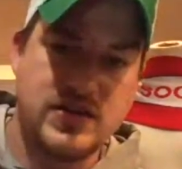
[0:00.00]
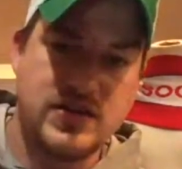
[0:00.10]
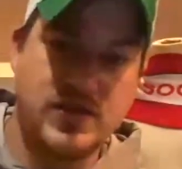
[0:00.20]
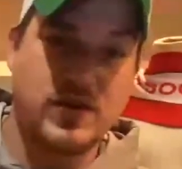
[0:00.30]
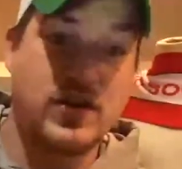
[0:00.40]

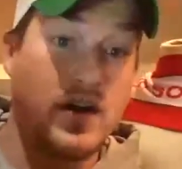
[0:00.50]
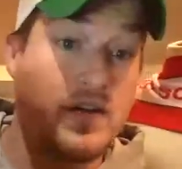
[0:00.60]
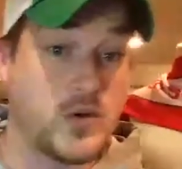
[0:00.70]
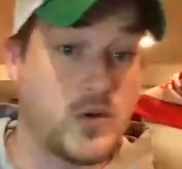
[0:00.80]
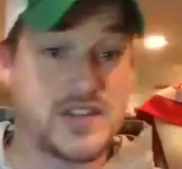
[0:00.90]
So
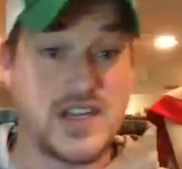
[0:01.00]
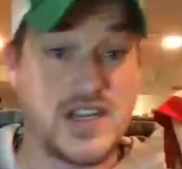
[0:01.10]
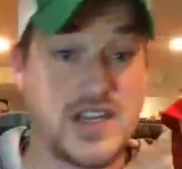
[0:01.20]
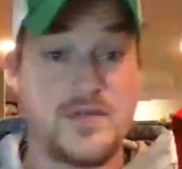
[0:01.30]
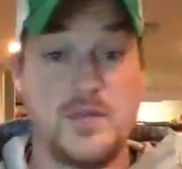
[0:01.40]
golf course
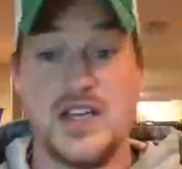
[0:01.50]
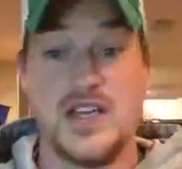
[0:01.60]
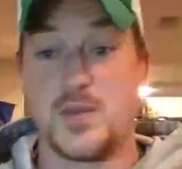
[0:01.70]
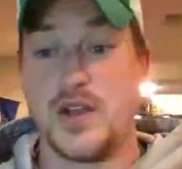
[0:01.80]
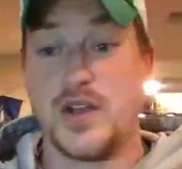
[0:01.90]
stuff
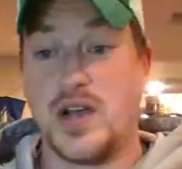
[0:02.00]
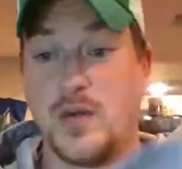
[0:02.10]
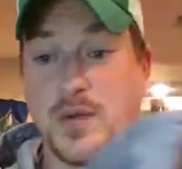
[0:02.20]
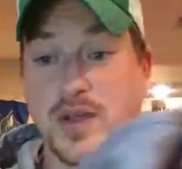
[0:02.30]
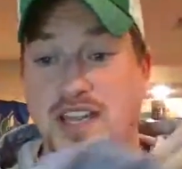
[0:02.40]
does pretty
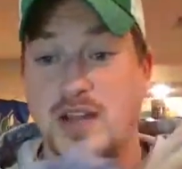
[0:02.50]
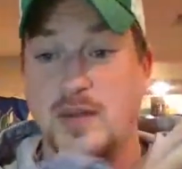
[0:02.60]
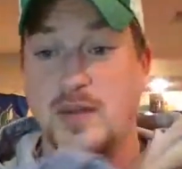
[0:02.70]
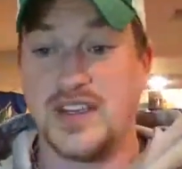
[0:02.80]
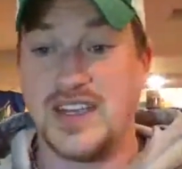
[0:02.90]
well. Pick
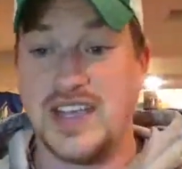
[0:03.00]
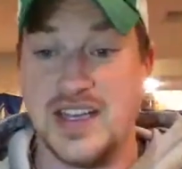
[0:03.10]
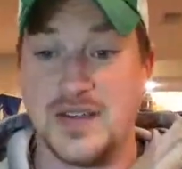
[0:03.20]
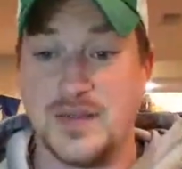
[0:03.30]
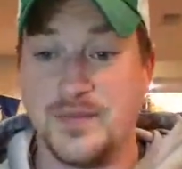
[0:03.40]
that up if you
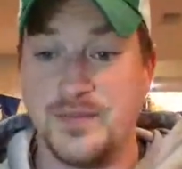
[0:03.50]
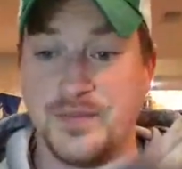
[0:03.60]
can.